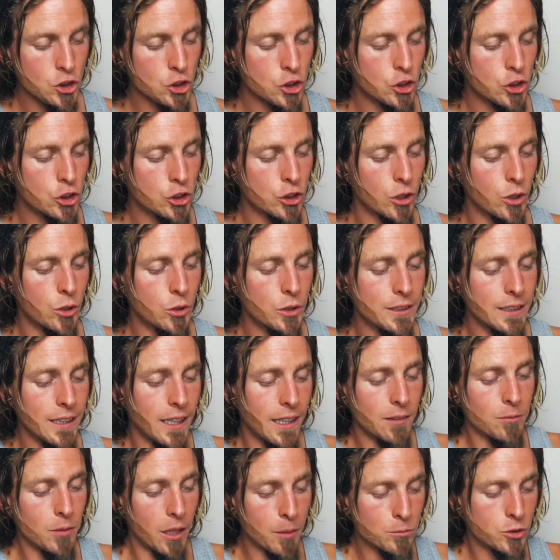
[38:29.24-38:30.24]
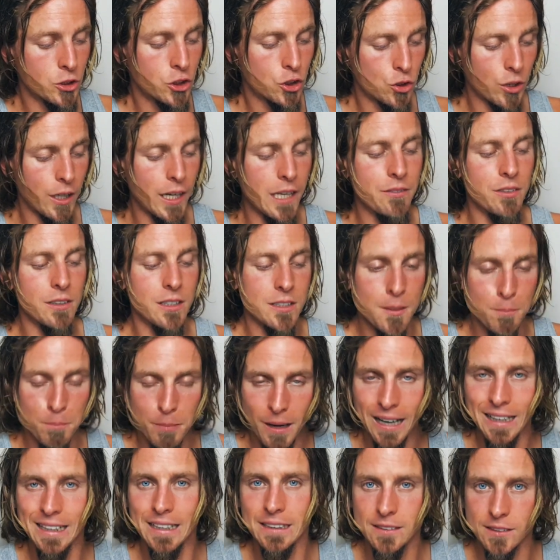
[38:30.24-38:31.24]
So yeah, I'm striving to
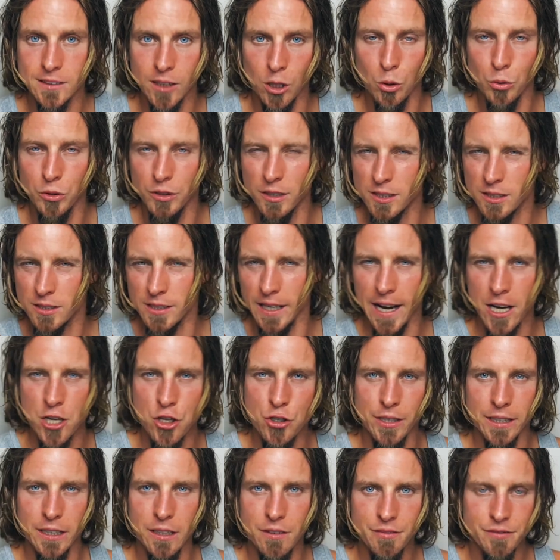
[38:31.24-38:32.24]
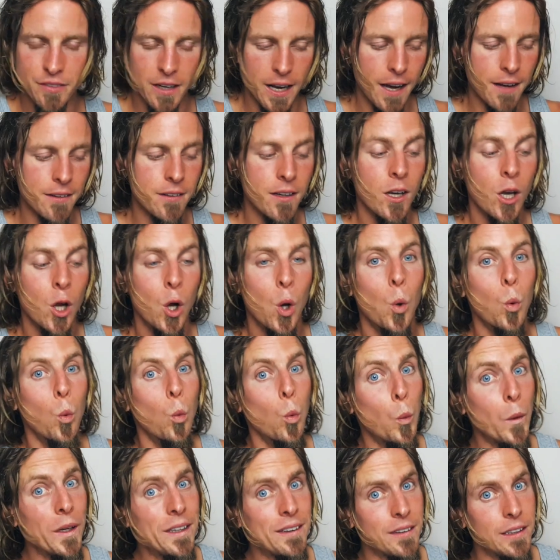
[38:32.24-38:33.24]
balance out the saturated fat
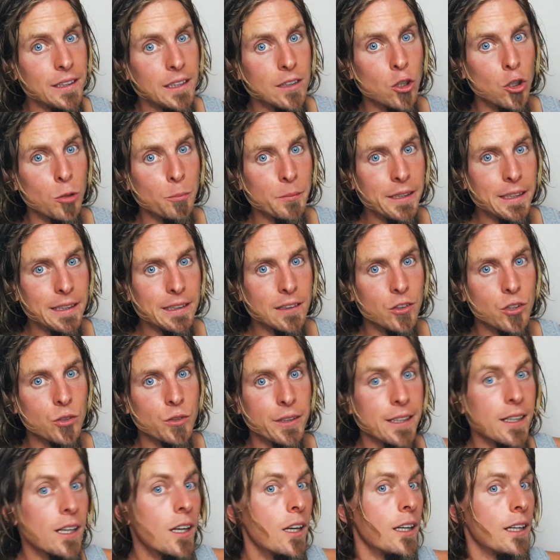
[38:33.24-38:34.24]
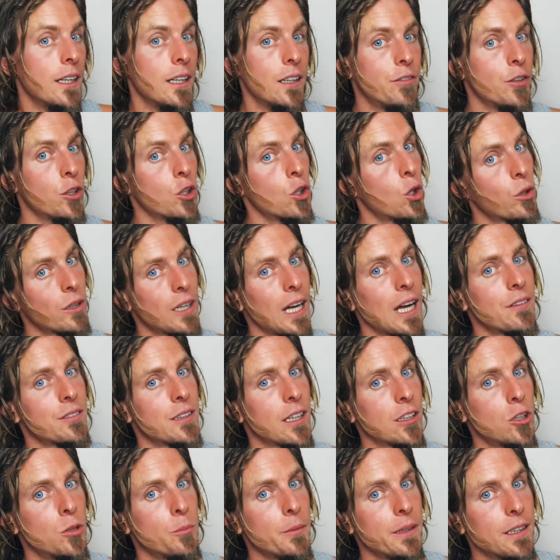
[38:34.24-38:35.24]
with the omega-3. If you don't have
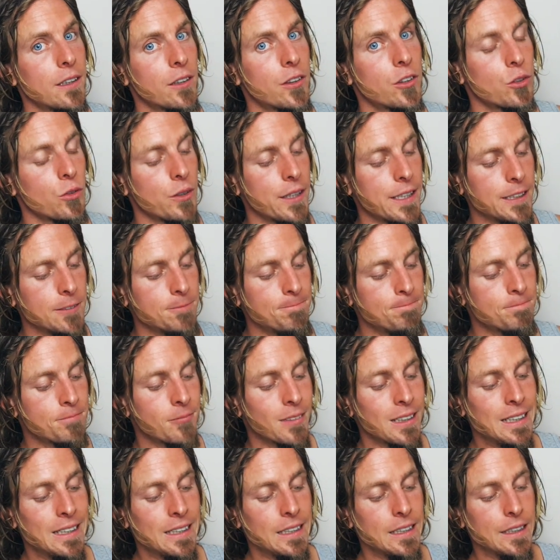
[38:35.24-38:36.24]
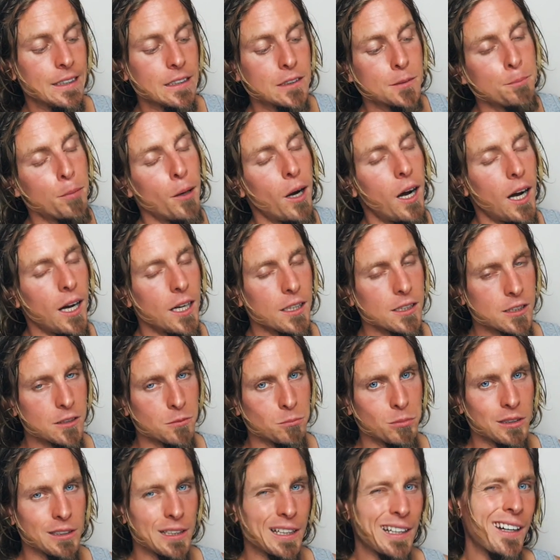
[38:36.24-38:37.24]
that omega-3, it's
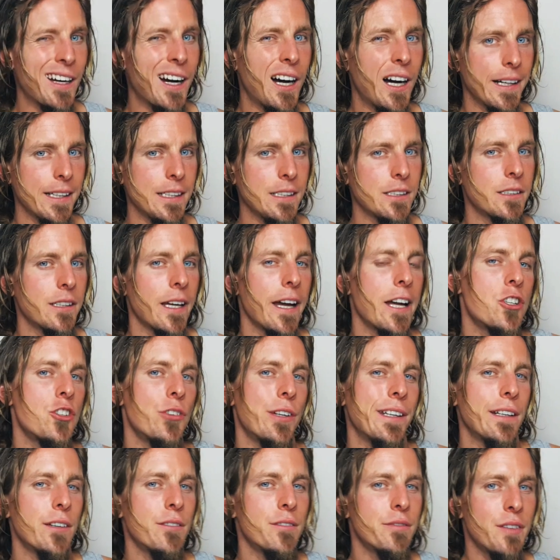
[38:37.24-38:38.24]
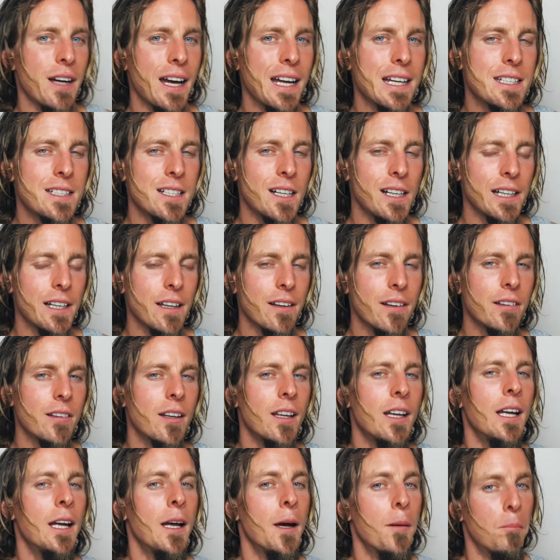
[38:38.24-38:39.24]
possible that a high saturated fat diet
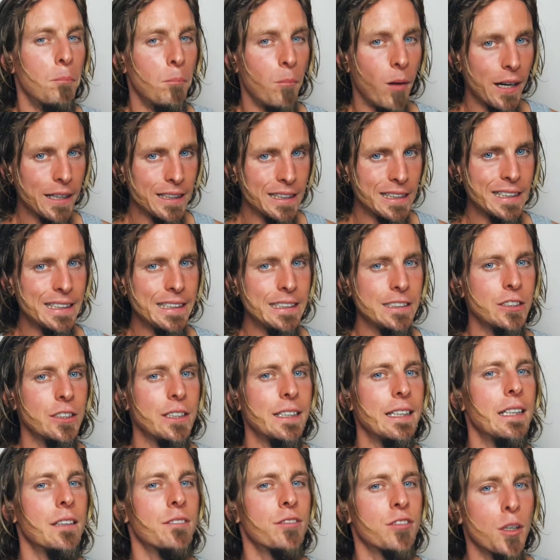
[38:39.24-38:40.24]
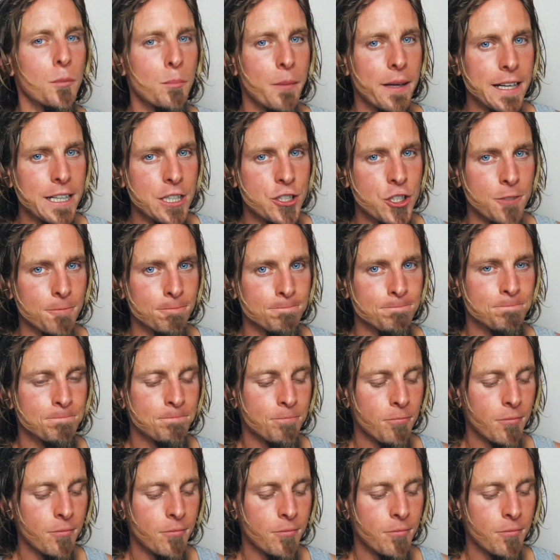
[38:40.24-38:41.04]
might lead to inflammation.